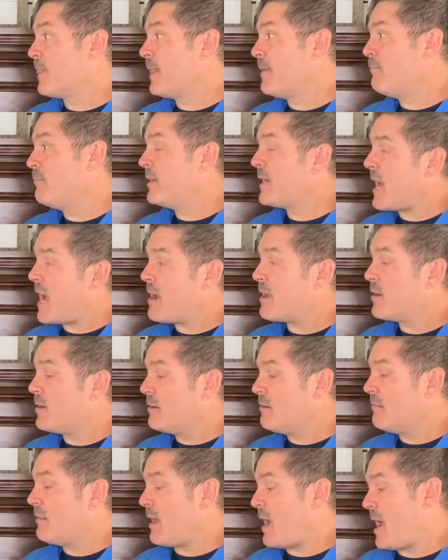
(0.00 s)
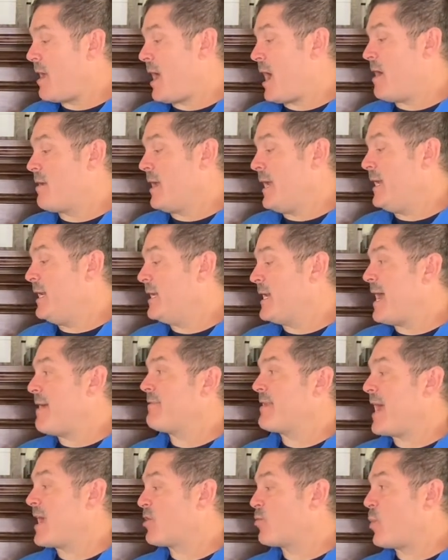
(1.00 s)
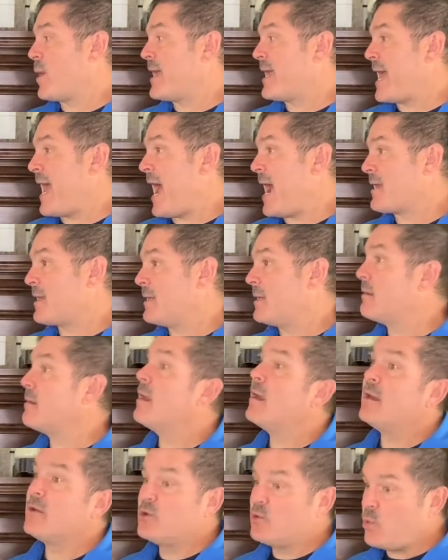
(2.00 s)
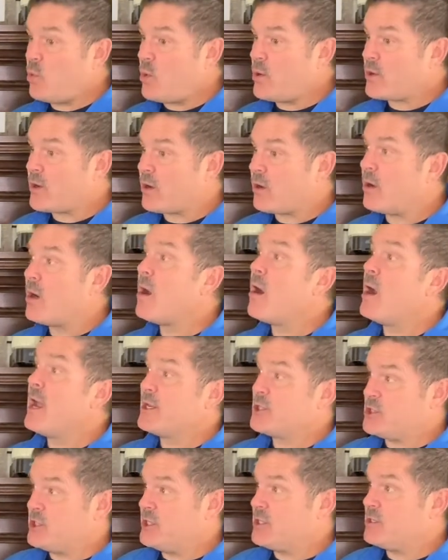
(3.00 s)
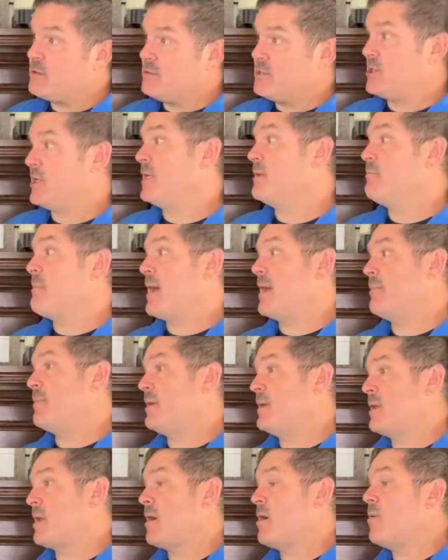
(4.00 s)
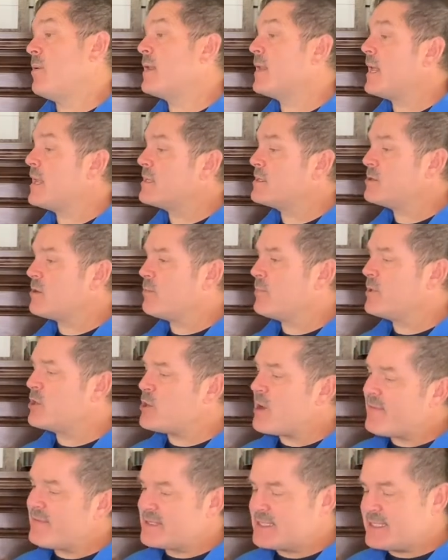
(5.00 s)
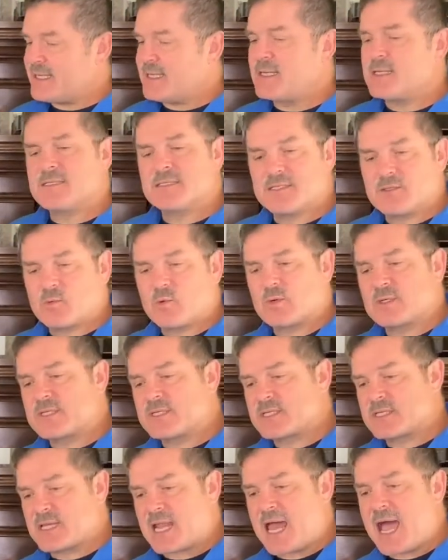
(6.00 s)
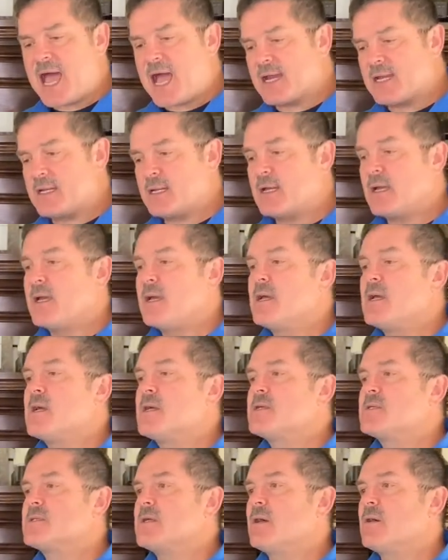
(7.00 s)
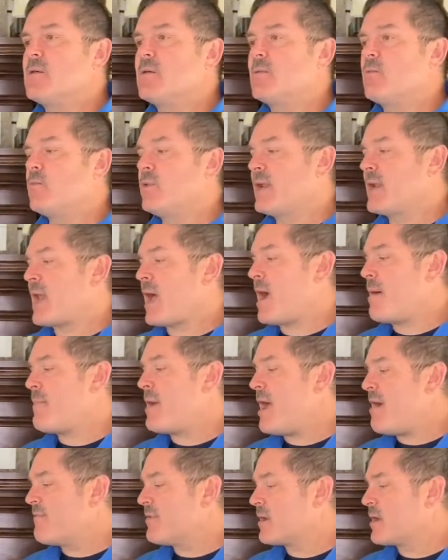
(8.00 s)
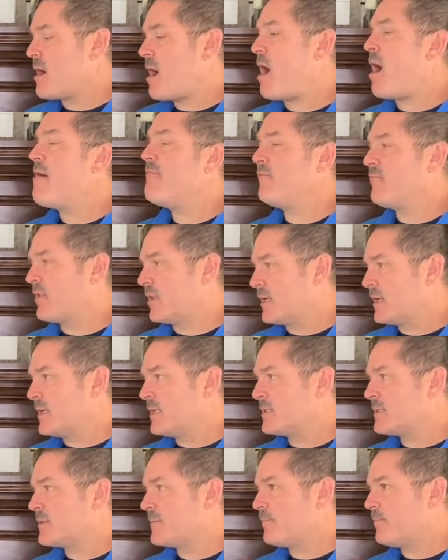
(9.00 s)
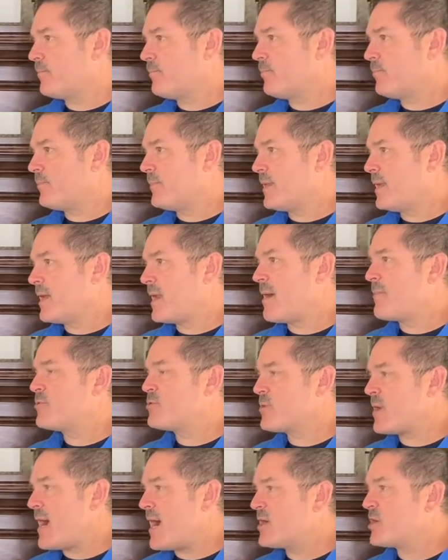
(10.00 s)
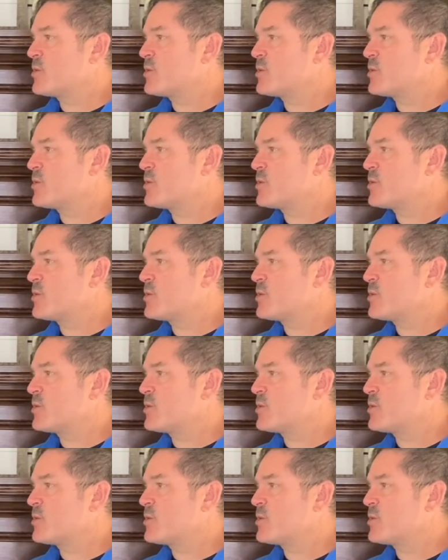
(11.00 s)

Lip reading: but he didn't have to act the way he acted toward her. She maybe, you know, and so, but you have a tendency to want to slide it. So when I'm having conflict and I'm trying to